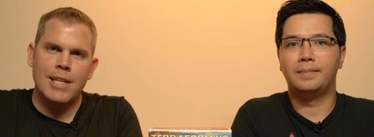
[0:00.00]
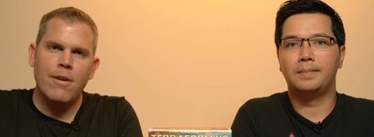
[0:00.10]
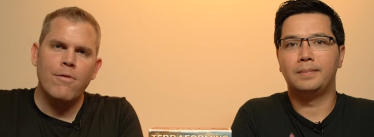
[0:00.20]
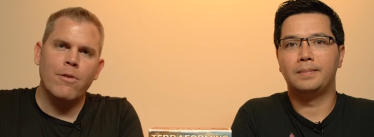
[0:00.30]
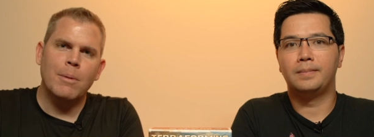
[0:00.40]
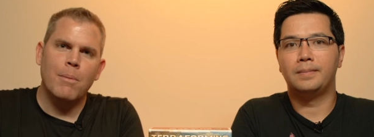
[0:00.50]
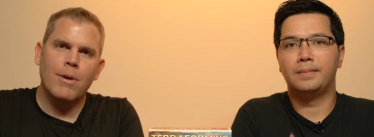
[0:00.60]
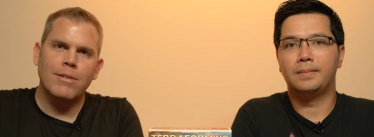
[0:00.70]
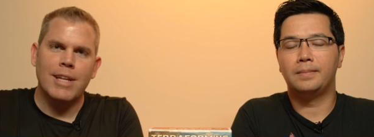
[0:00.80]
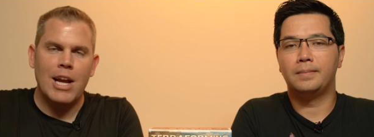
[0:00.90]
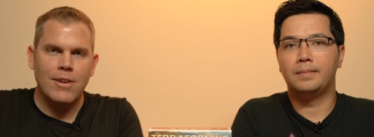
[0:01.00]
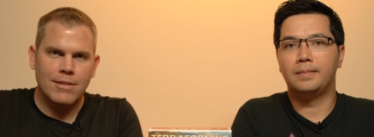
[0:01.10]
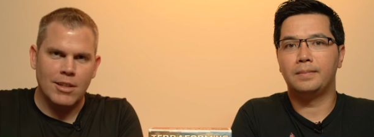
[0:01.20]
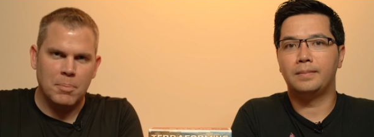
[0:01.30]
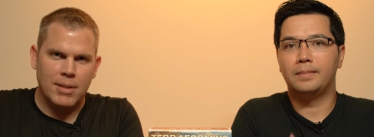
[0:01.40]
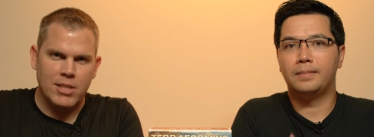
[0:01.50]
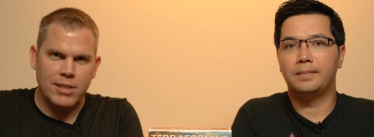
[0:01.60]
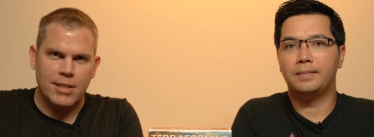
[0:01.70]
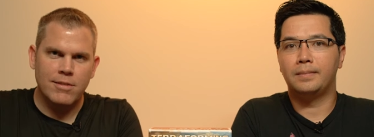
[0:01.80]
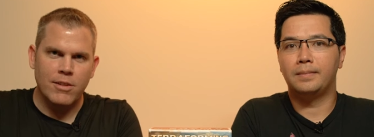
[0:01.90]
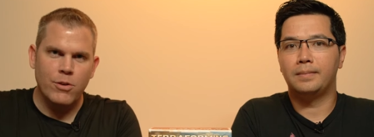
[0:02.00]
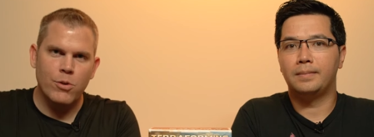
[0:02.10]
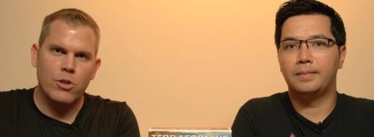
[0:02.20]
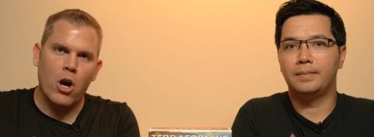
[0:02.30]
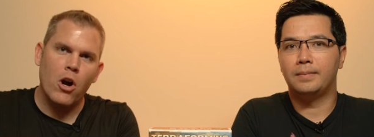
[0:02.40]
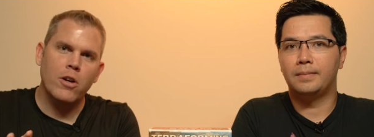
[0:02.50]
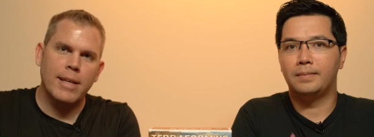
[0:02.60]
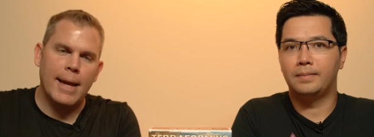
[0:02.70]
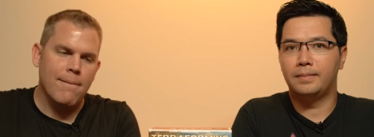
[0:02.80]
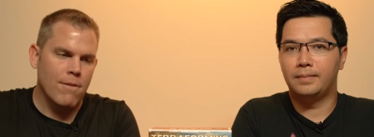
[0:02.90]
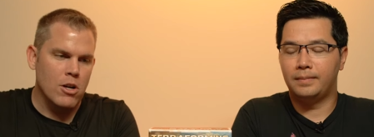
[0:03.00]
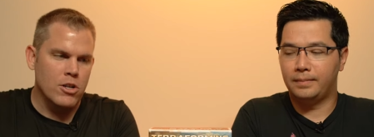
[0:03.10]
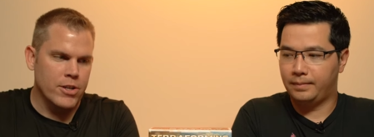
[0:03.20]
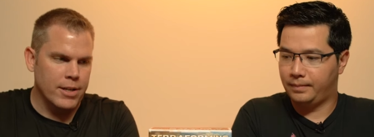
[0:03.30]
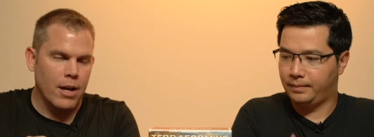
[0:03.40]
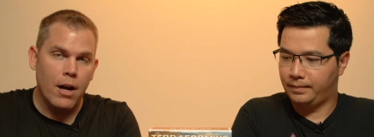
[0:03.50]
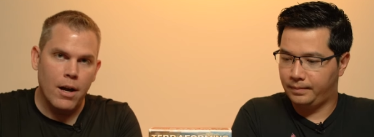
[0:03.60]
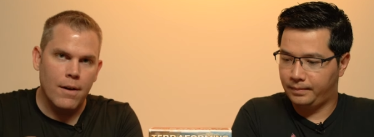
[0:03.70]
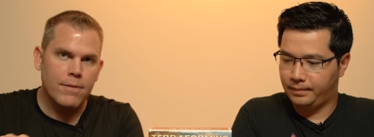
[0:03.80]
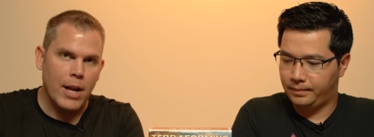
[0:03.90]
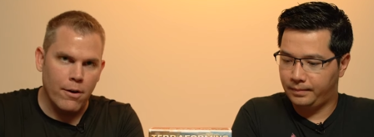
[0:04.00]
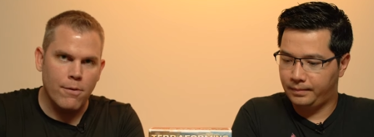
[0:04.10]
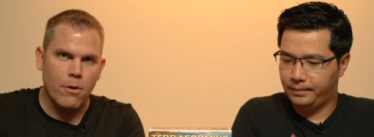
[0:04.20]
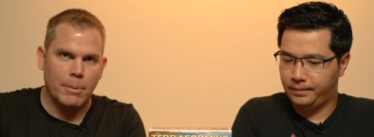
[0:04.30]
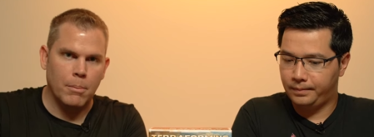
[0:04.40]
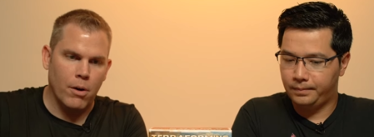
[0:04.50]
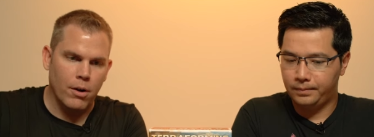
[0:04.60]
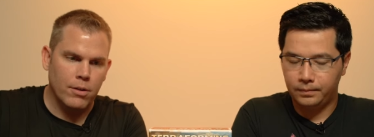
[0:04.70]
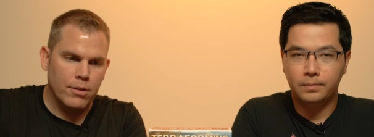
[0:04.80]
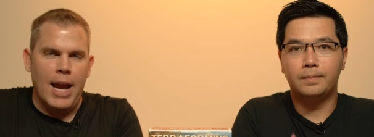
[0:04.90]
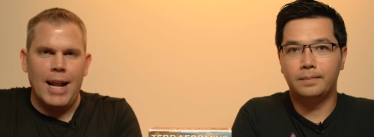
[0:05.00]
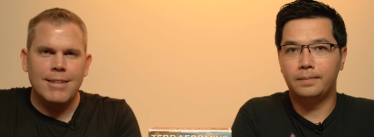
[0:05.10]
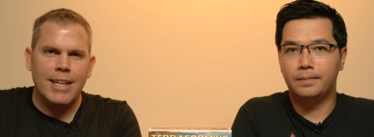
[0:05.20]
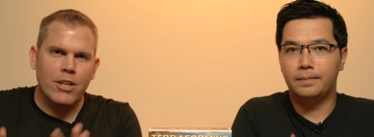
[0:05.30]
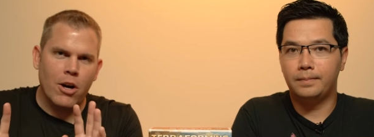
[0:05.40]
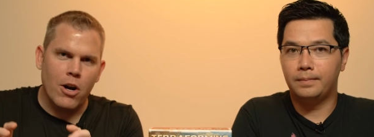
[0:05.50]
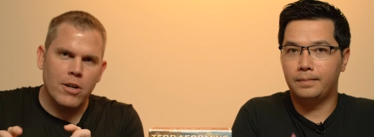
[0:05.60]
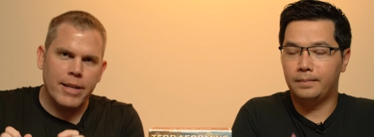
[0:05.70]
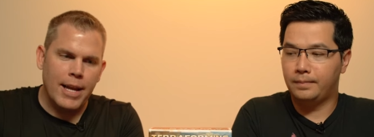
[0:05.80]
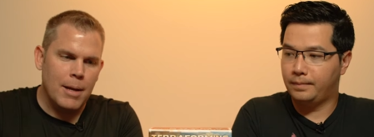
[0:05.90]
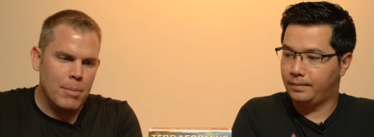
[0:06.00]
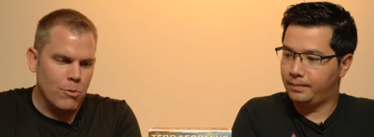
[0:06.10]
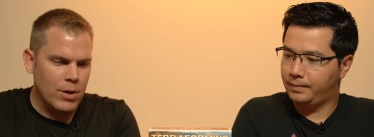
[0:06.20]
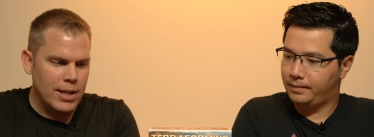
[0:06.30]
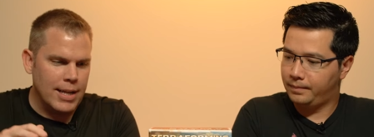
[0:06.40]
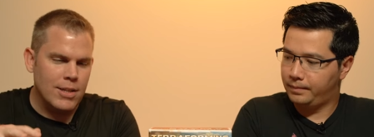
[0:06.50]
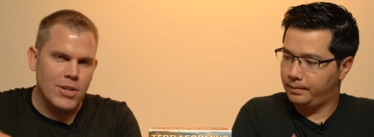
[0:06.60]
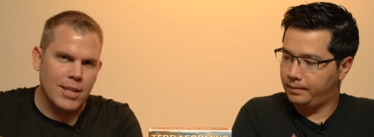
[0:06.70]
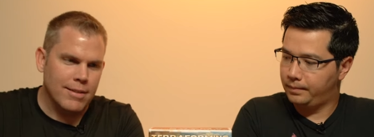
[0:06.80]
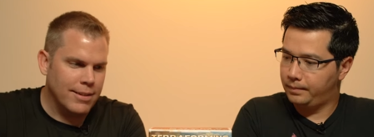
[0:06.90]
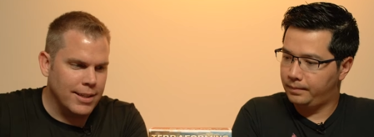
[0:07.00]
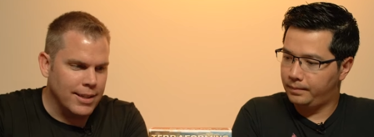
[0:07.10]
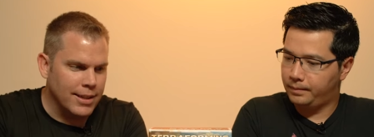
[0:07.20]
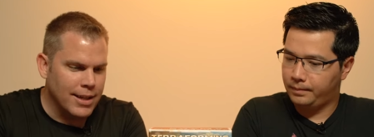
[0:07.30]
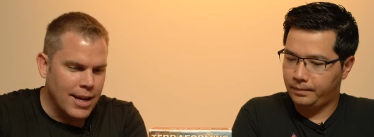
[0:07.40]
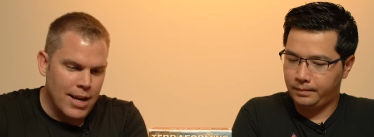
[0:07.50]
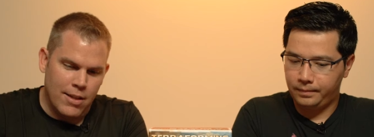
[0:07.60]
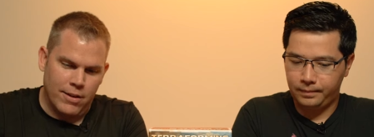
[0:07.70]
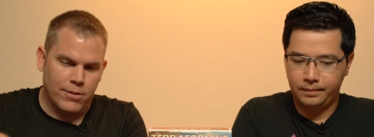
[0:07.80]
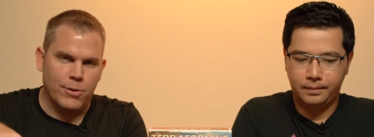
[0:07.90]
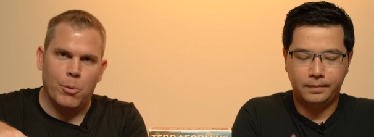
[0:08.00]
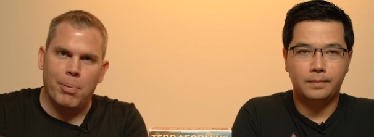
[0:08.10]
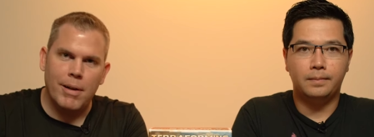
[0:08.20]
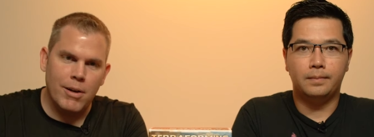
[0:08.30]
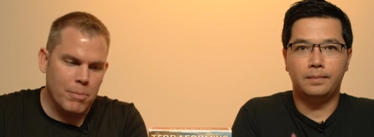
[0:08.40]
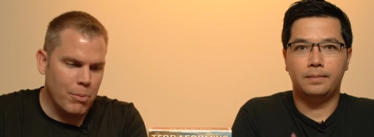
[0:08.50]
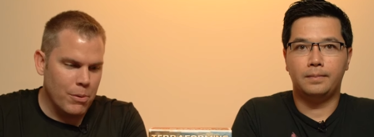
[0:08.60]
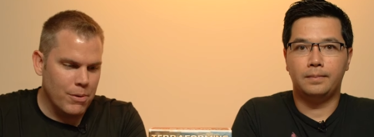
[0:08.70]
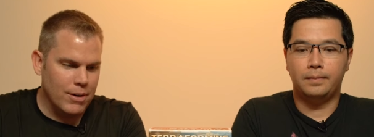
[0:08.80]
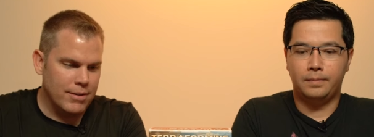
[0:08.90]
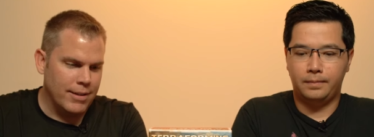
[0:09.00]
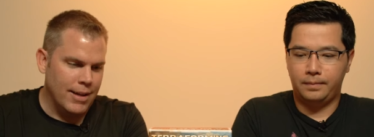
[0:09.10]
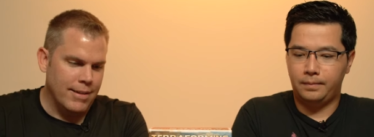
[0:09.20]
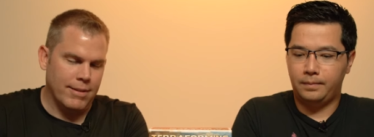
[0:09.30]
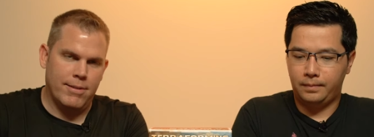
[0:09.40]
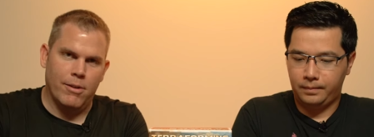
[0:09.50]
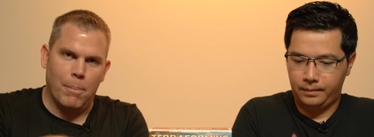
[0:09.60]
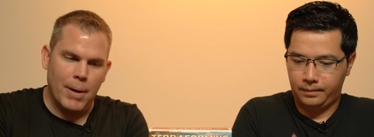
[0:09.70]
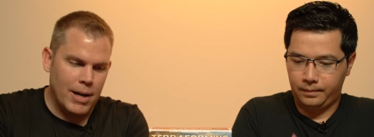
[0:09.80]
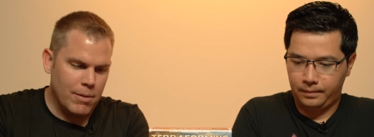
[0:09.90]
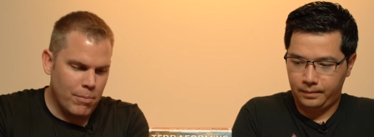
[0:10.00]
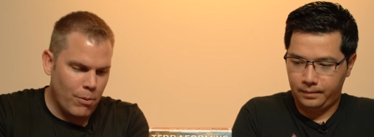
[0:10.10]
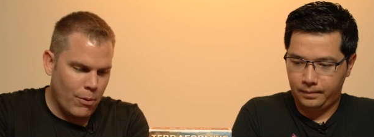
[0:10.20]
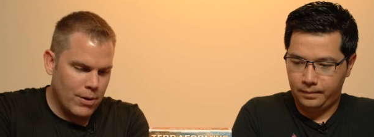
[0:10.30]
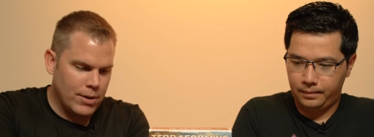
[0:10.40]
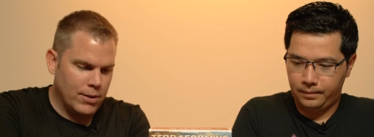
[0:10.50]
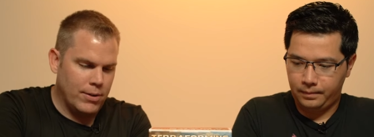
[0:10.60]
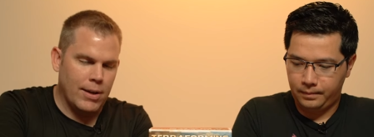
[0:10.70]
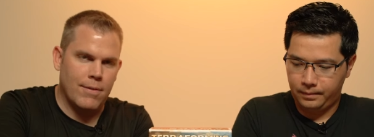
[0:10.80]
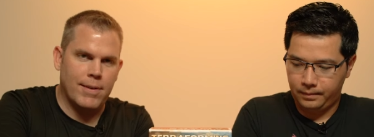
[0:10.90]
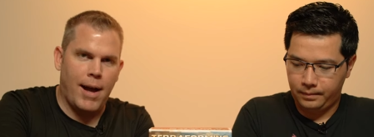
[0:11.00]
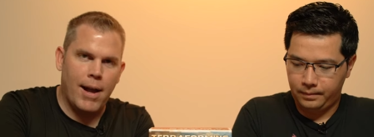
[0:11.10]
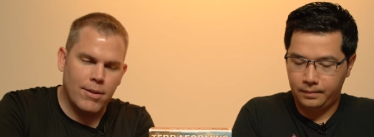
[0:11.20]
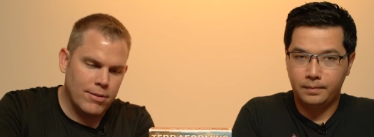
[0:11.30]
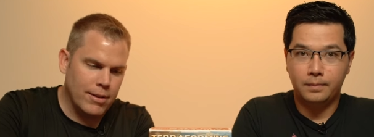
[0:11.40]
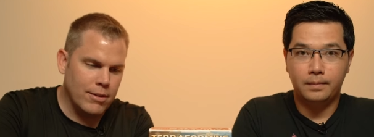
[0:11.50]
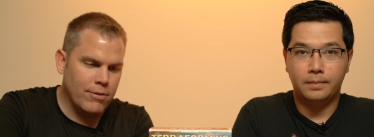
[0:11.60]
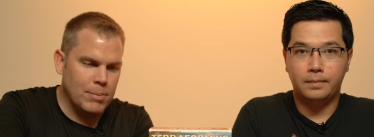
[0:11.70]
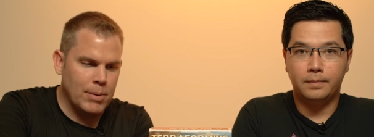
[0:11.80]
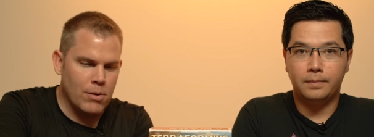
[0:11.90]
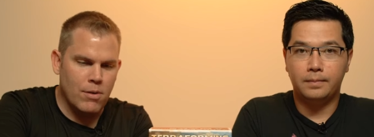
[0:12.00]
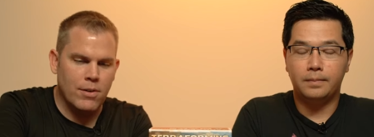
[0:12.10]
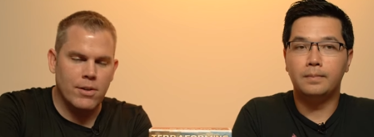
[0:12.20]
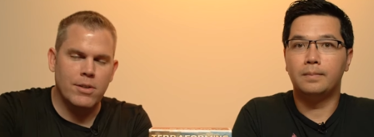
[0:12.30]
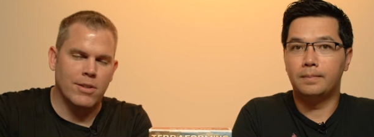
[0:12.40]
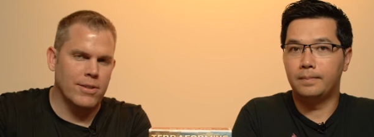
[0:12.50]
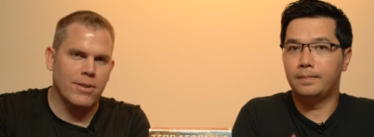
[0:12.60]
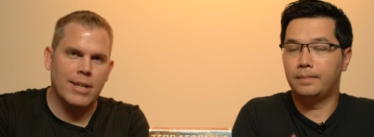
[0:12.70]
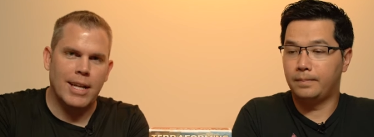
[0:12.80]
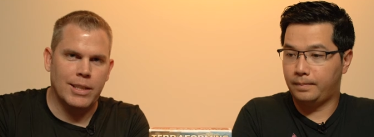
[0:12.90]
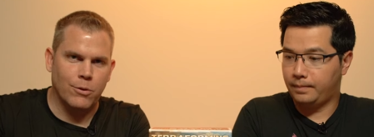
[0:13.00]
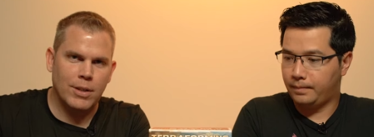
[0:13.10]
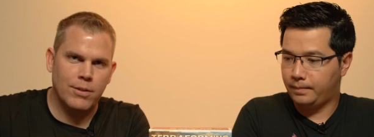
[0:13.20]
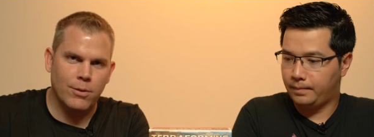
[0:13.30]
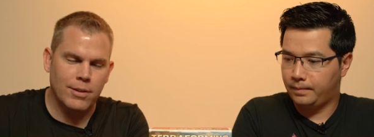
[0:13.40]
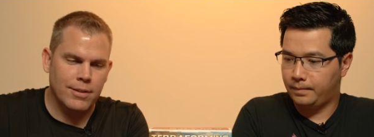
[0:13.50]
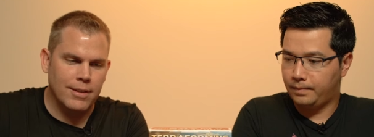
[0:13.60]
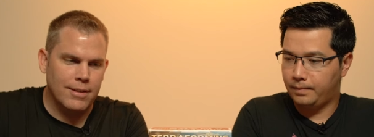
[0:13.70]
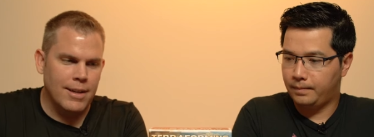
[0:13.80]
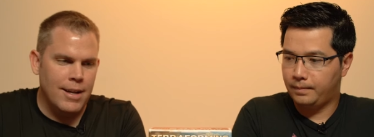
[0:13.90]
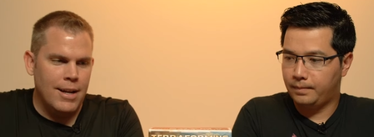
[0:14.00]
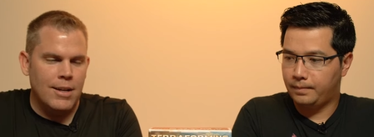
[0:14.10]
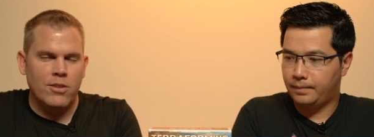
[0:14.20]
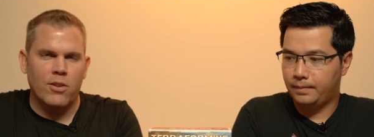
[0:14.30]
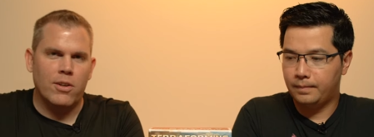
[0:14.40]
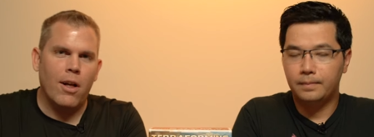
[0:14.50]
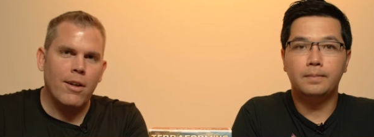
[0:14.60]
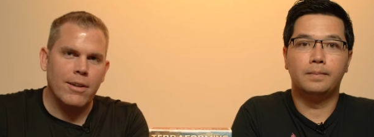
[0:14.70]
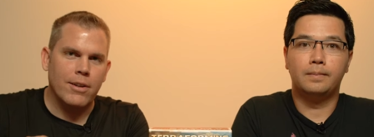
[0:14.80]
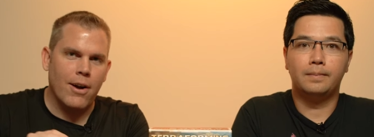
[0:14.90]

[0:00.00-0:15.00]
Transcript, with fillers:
Speaker 1: Terraforming Mars Ares Expedition is the new card game version of Terraforming Mars. And I say card game, but really, as you can see, there's still player boards, there's still a main board, you still have tiles that you're flipping over, you're still collecting resources. So to call it a